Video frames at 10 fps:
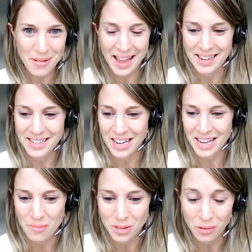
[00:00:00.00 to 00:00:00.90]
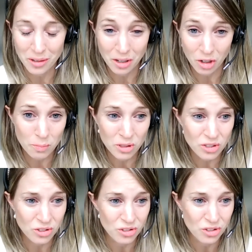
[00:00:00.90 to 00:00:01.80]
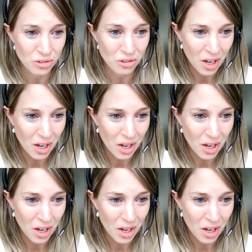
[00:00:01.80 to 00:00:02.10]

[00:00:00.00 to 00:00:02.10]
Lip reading: and you're in a good position to